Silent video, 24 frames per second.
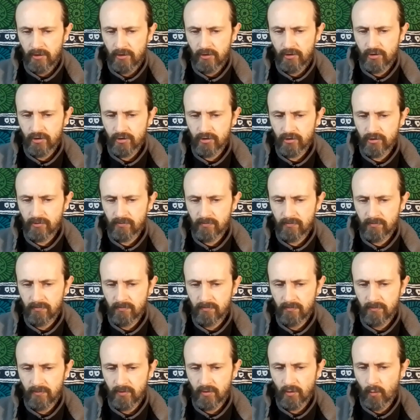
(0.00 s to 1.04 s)
you just
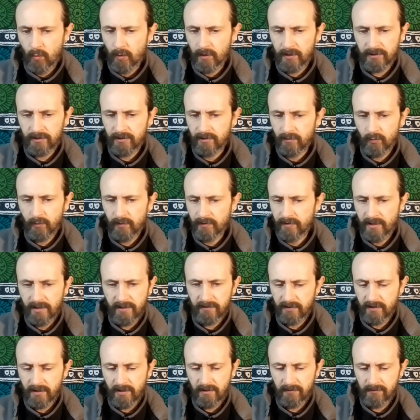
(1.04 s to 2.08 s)
don't want to deal with
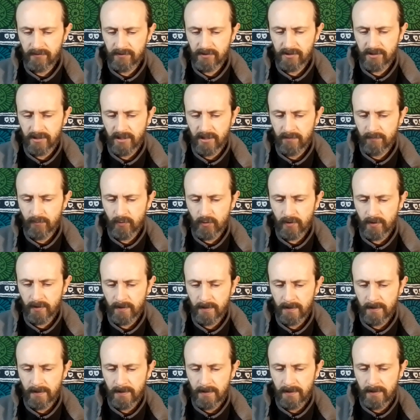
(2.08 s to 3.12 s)
anything else anymore.
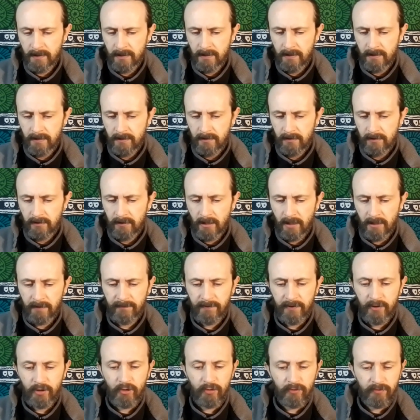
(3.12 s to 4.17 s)
Not
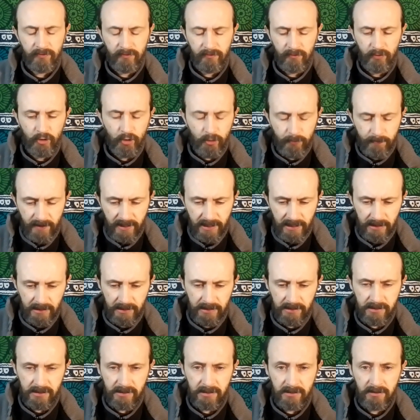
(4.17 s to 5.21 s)
even new, new
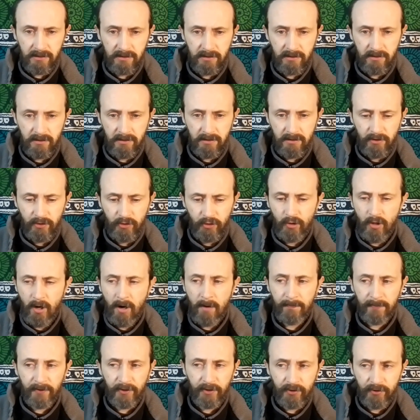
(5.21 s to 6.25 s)
beginnings, new
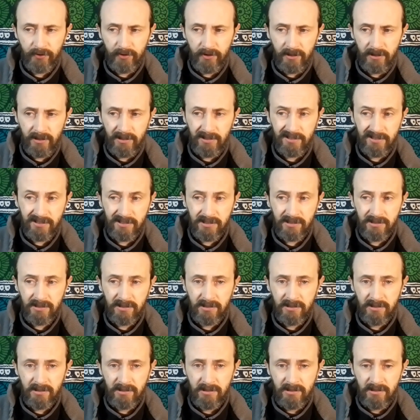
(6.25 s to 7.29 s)
opportunities.
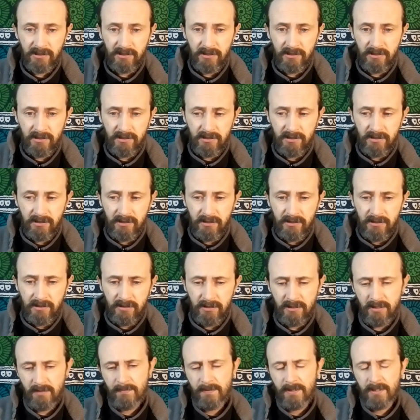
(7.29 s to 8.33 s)

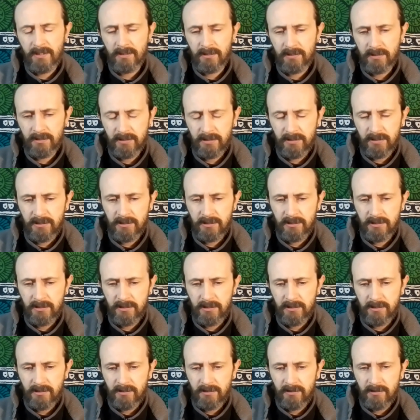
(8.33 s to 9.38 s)
Come on.
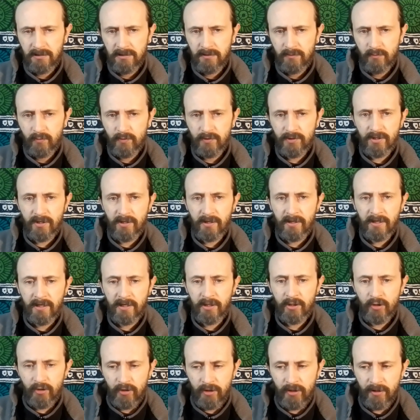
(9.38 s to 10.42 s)
We're starting a
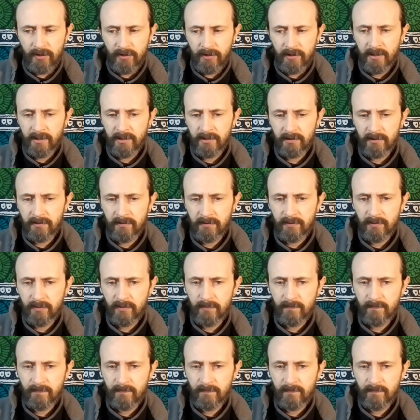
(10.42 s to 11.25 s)
new year, and